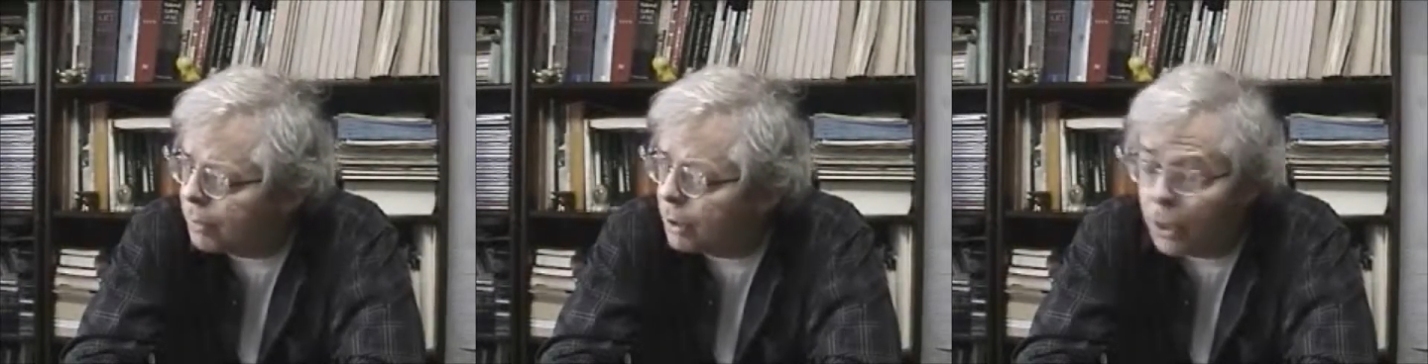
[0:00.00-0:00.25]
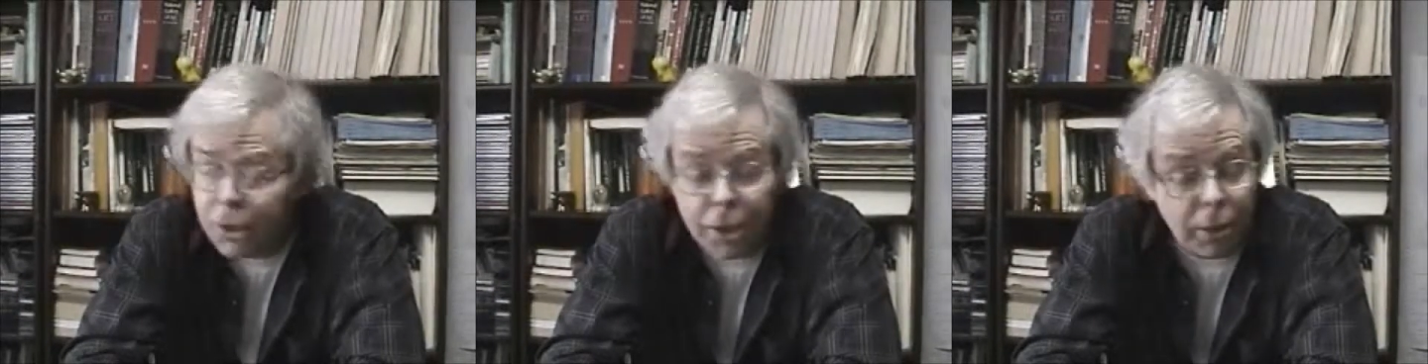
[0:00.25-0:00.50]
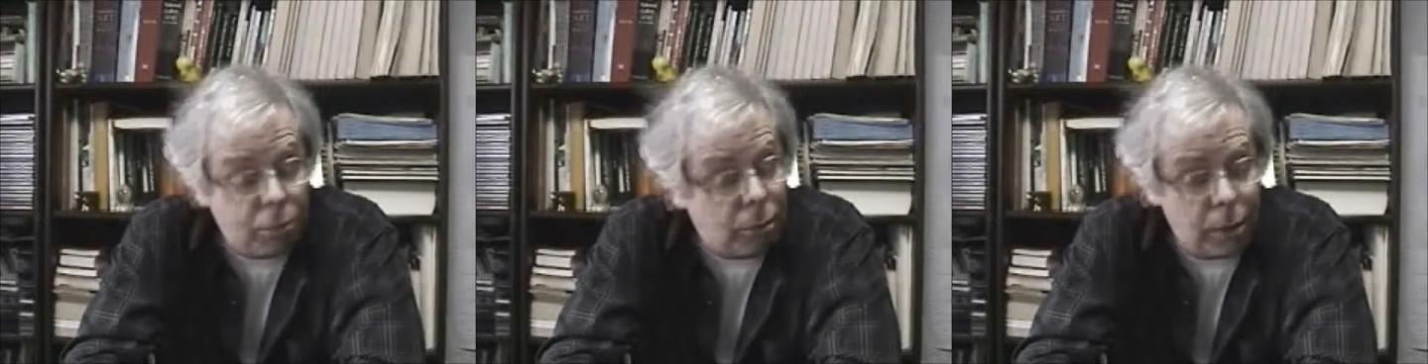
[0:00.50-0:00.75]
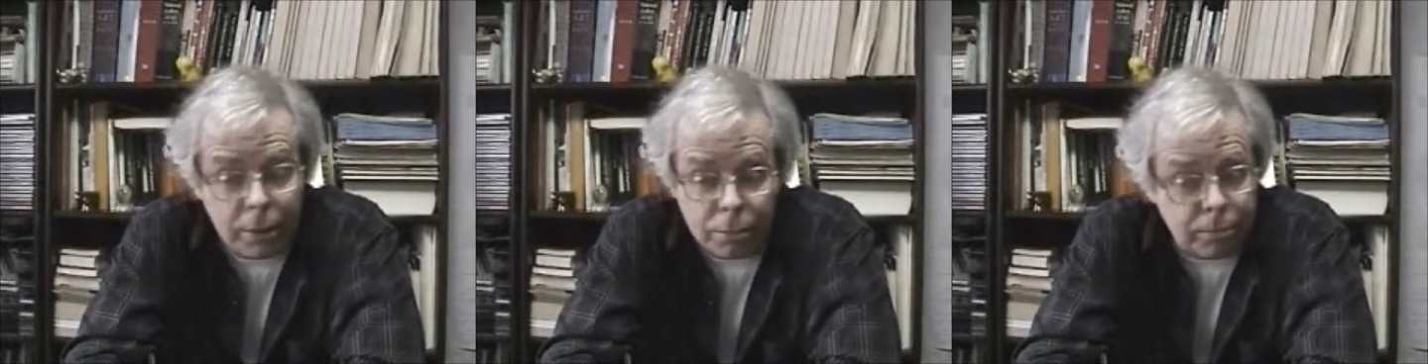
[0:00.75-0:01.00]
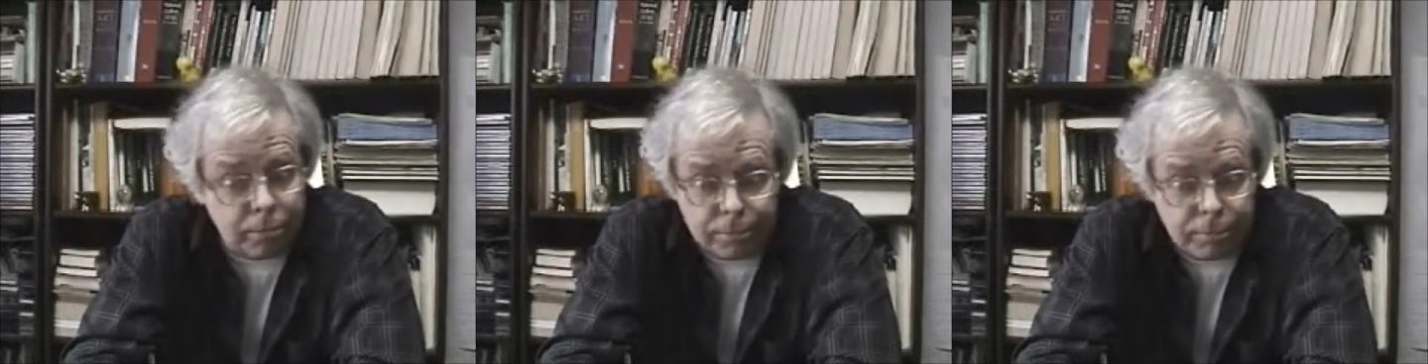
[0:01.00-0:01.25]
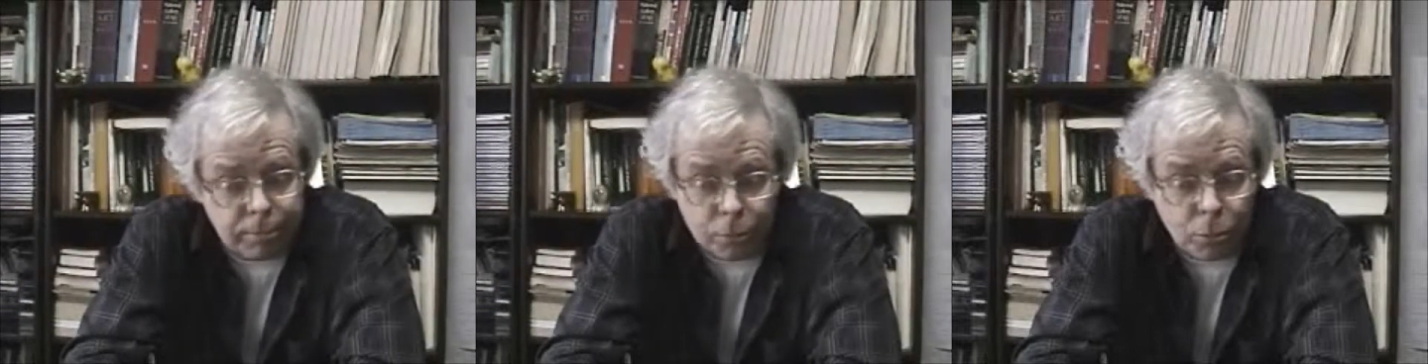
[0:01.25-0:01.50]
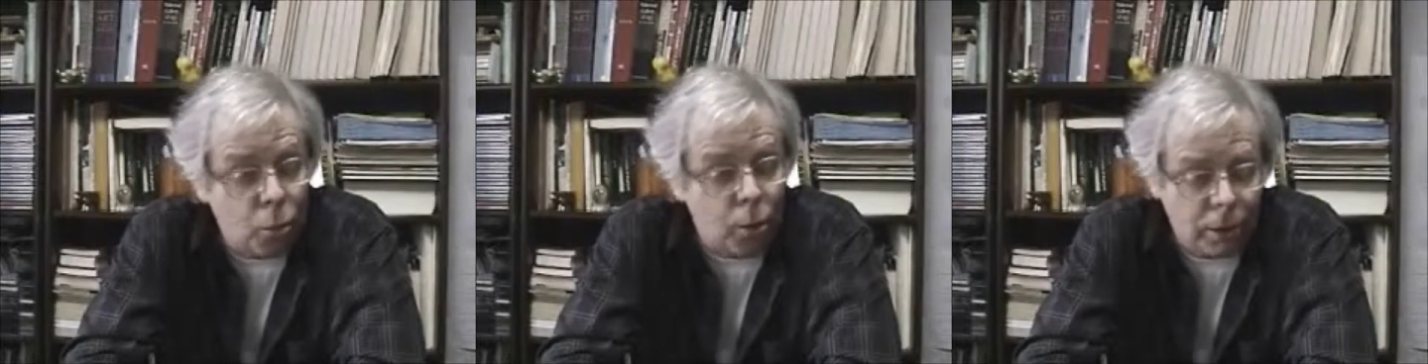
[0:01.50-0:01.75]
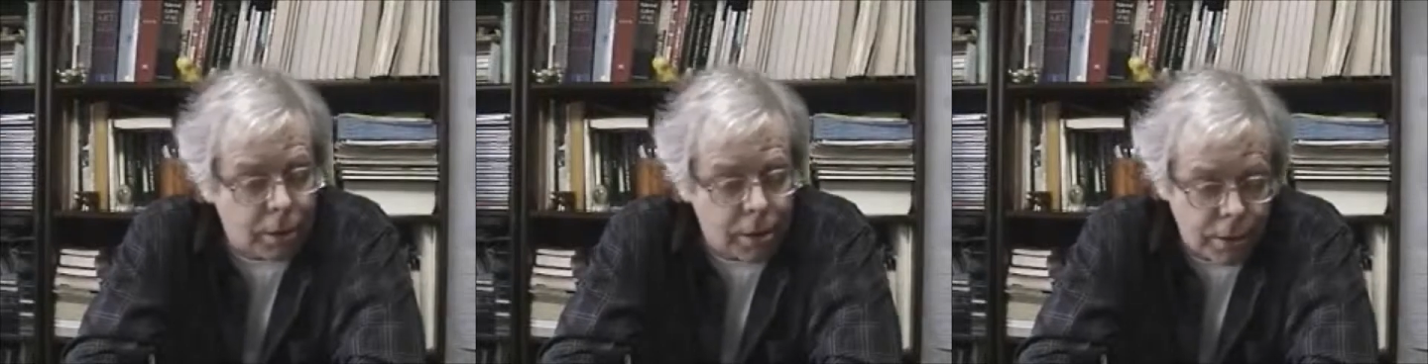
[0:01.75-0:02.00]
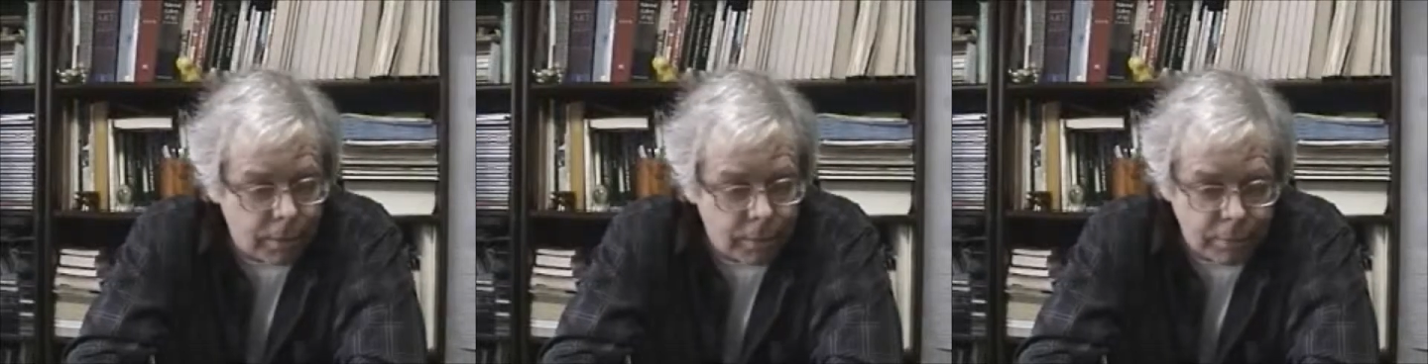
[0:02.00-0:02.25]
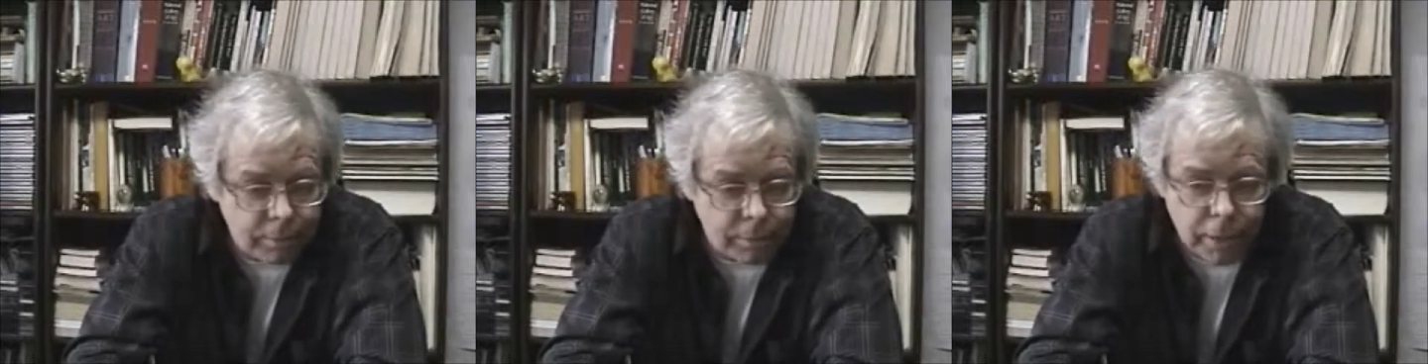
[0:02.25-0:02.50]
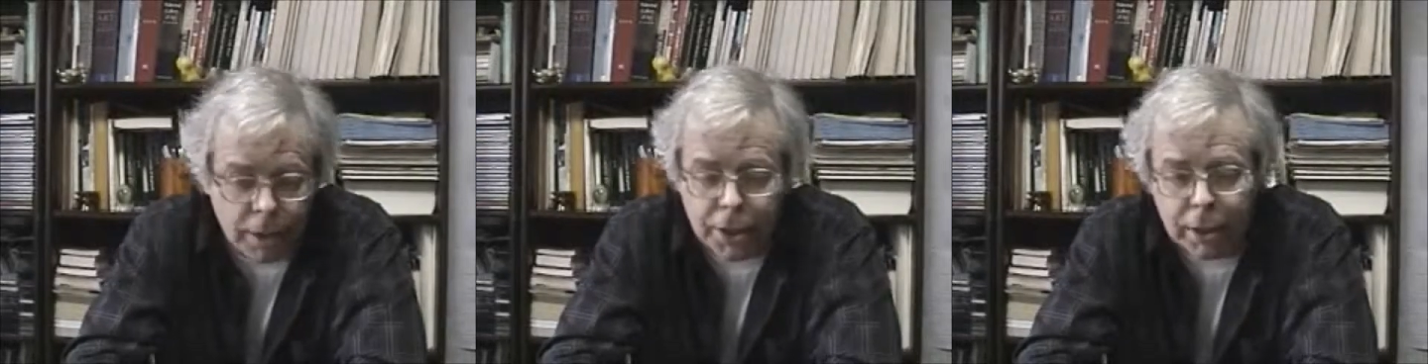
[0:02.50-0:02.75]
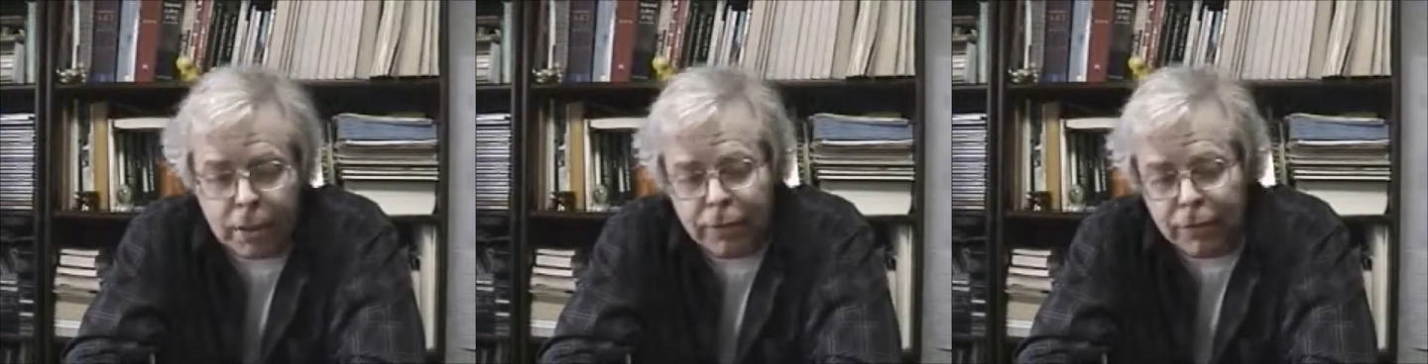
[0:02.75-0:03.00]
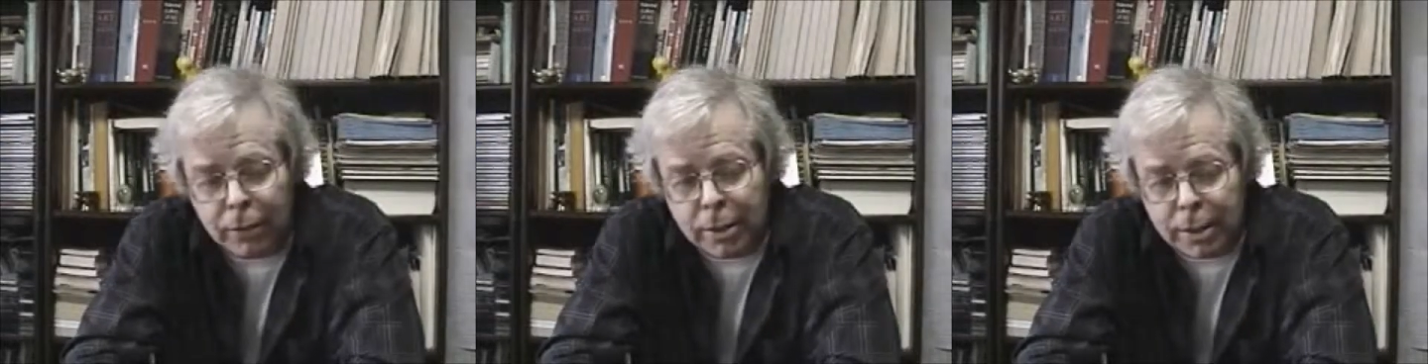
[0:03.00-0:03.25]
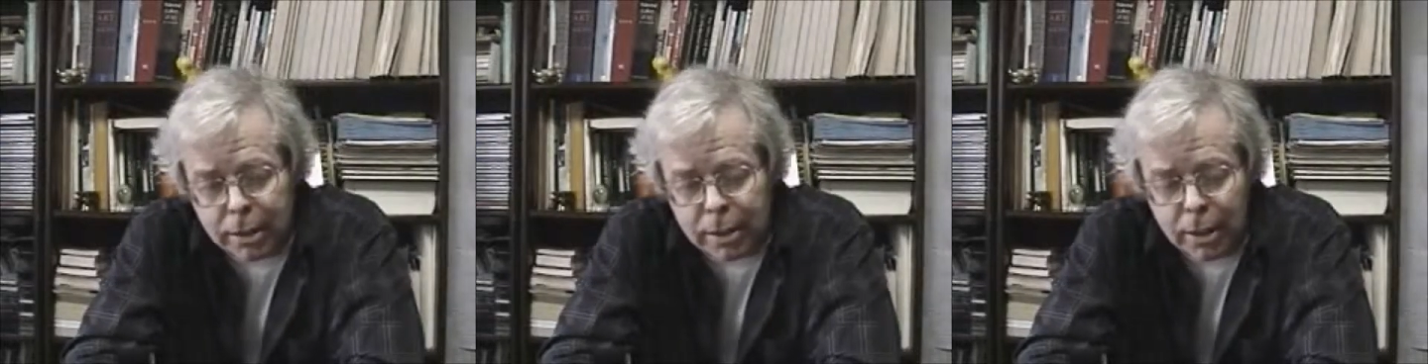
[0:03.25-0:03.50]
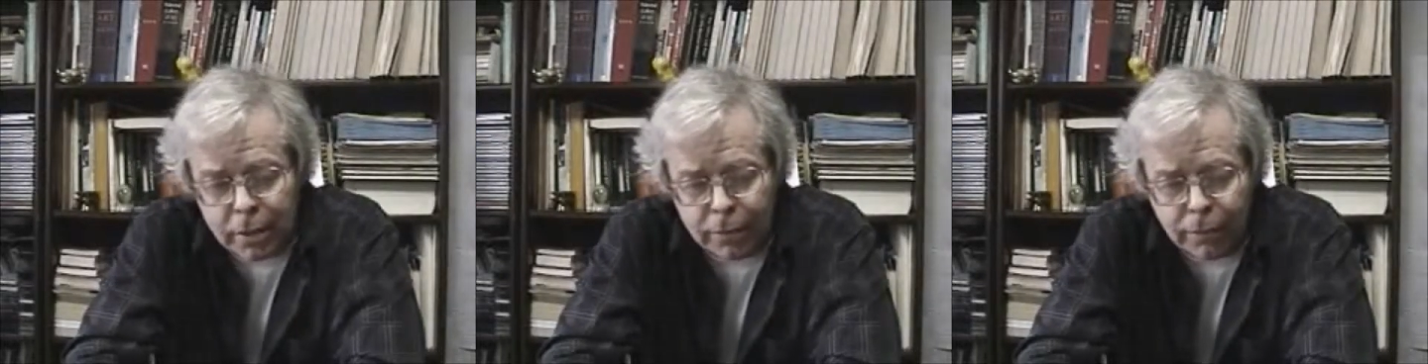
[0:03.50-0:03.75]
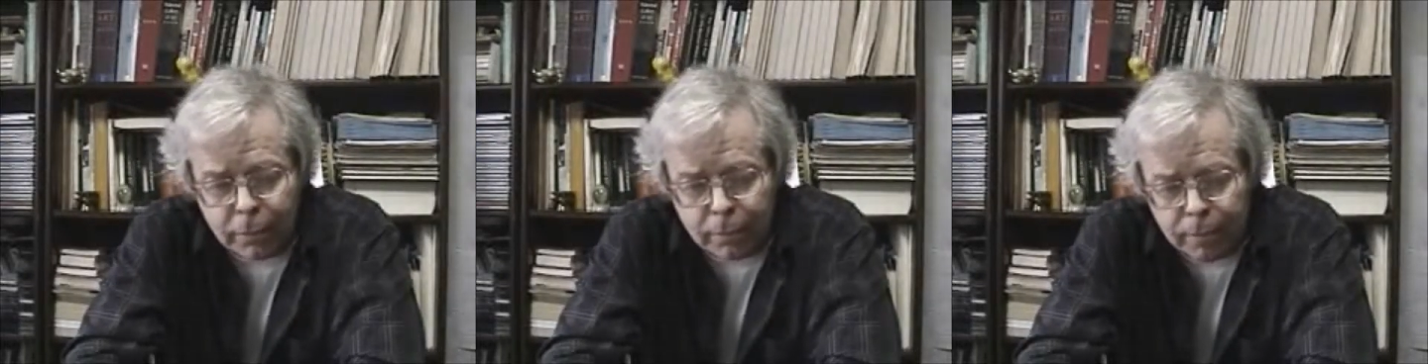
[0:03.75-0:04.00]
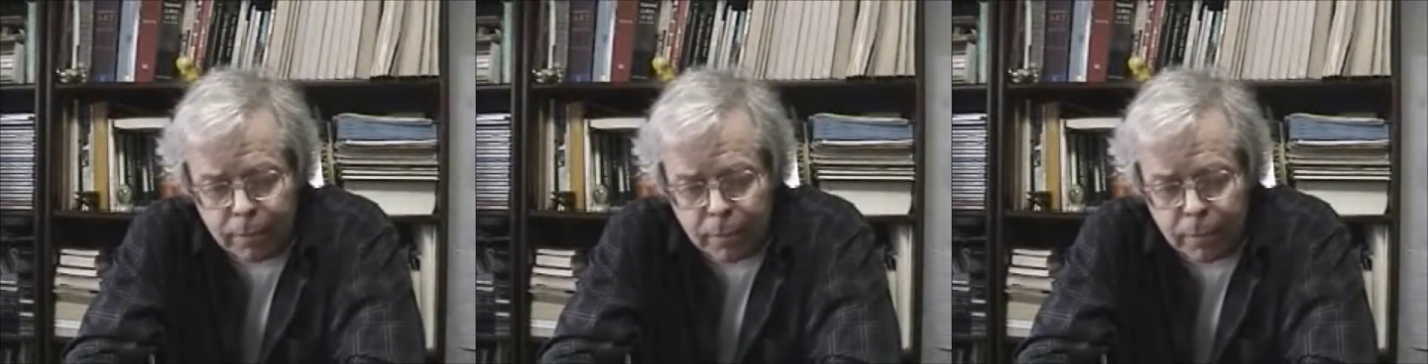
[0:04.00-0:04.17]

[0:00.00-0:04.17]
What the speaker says: nothing really works. Nothing is very successful.